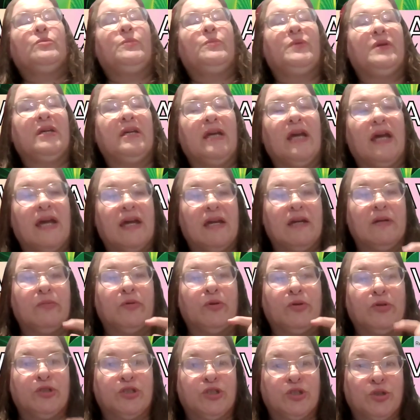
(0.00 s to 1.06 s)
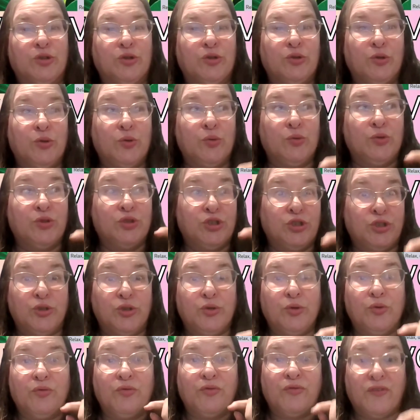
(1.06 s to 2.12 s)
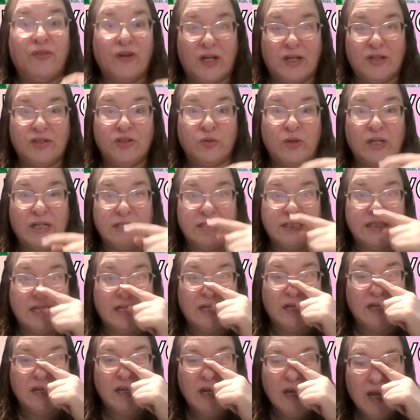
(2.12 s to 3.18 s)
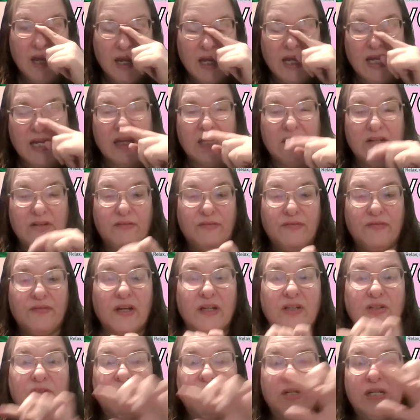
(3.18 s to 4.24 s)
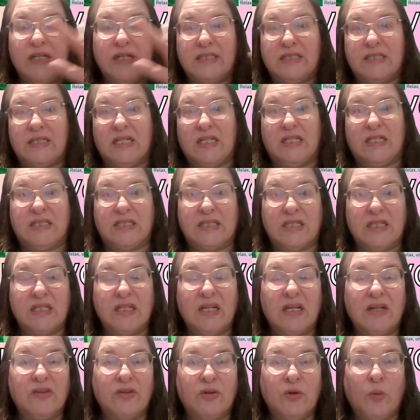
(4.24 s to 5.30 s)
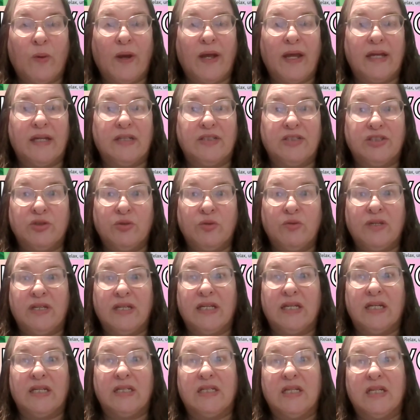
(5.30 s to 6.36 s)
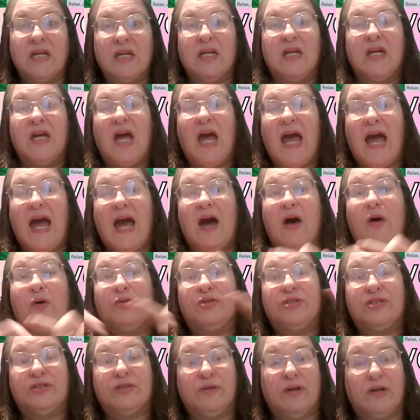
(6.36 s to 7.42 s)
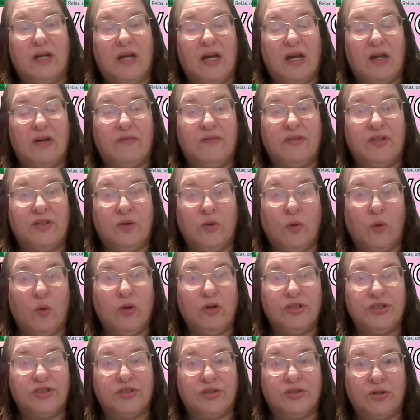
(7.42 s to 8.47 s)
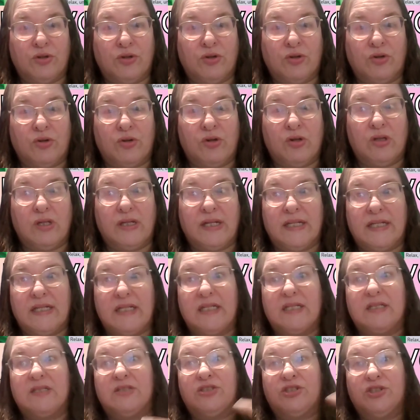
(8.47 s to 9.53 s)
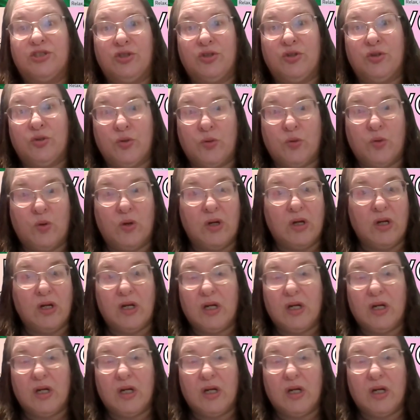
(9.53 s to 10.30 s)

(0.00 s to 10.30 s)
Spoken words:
be able to do fundraising. And fundraising is another way to get out of your circle and into,